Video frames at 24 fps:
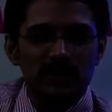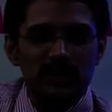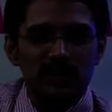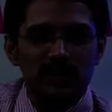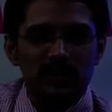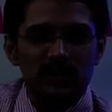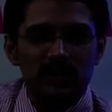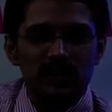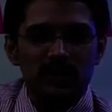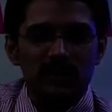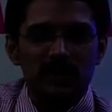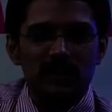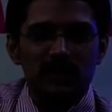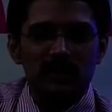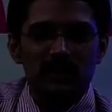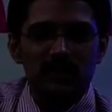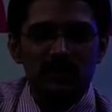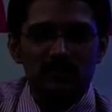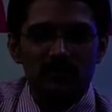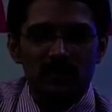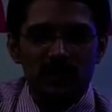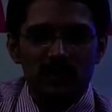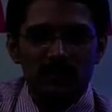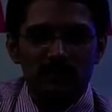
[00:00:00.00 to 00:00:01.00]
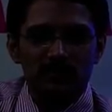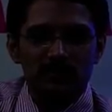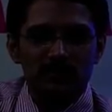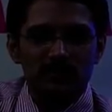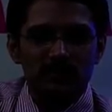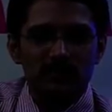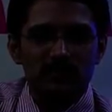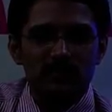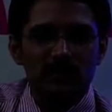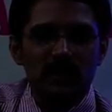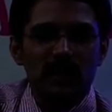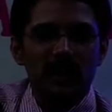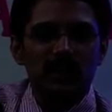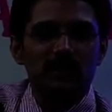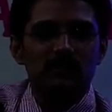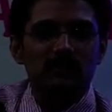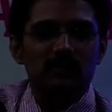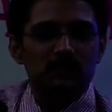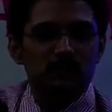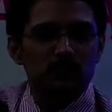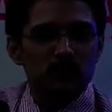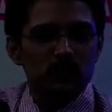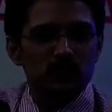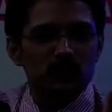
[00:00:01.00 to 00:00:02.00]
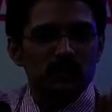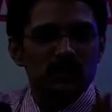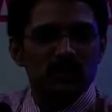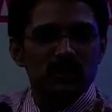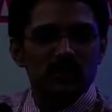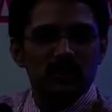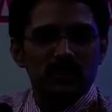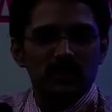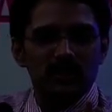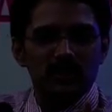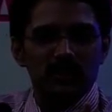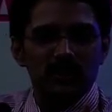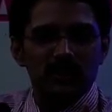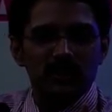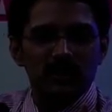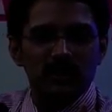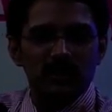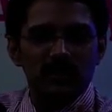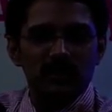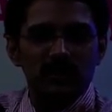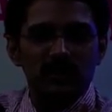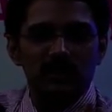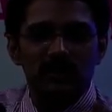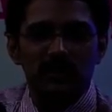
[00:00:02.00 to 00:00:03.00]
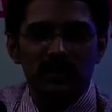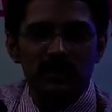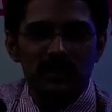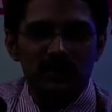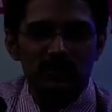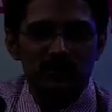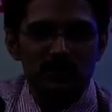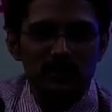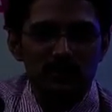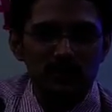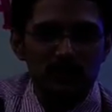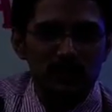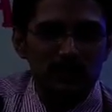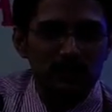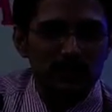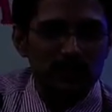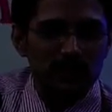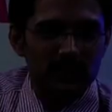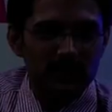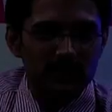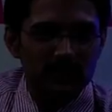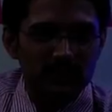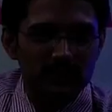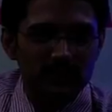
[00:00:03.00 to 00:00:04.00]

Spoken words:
under any other form, and we pushed it under intellectual property.